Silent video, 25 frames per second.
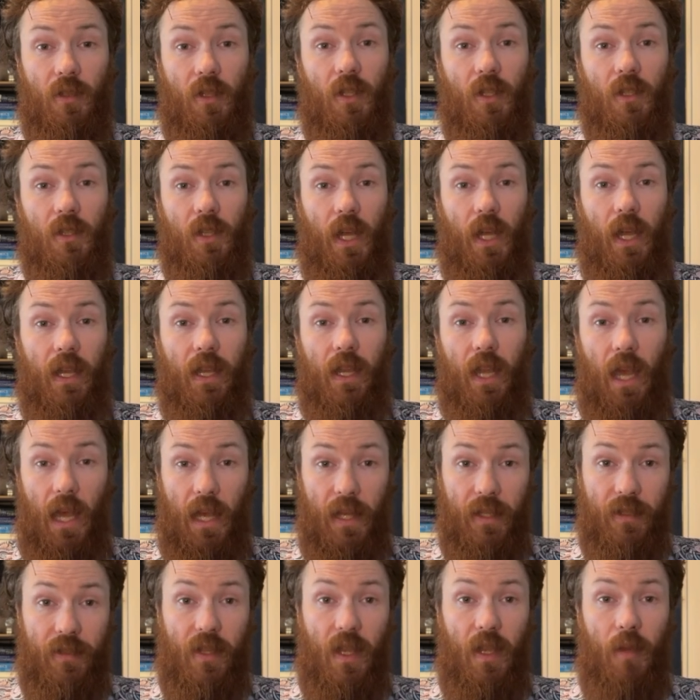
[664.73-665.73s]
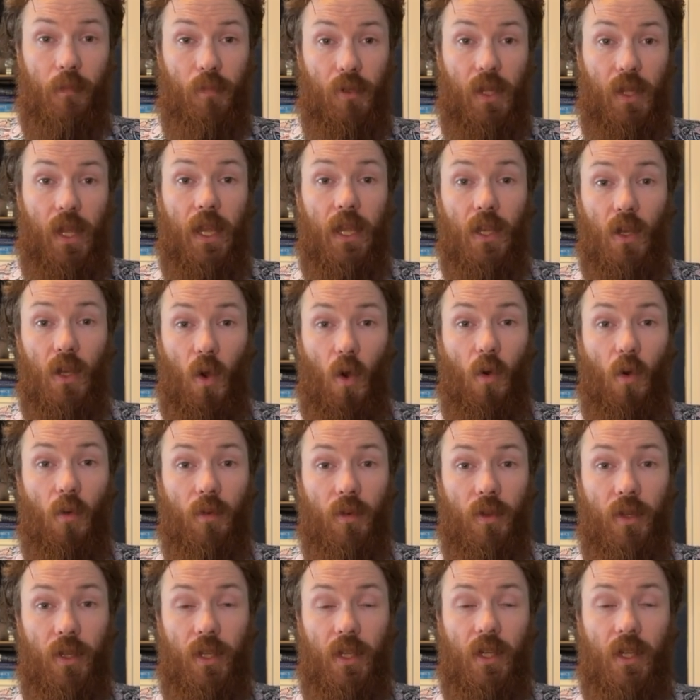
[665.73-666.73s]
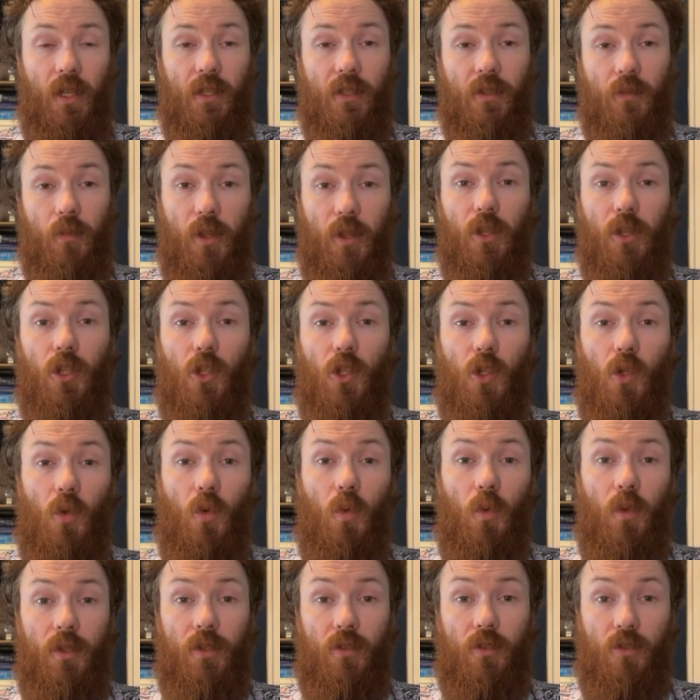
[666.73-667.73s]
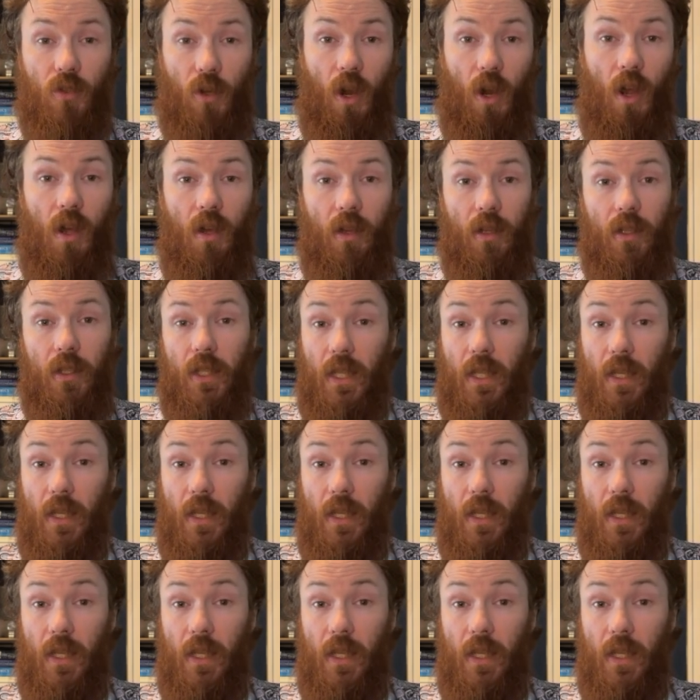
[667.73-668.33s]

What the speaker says: look like as they play over the years with you withdrawing,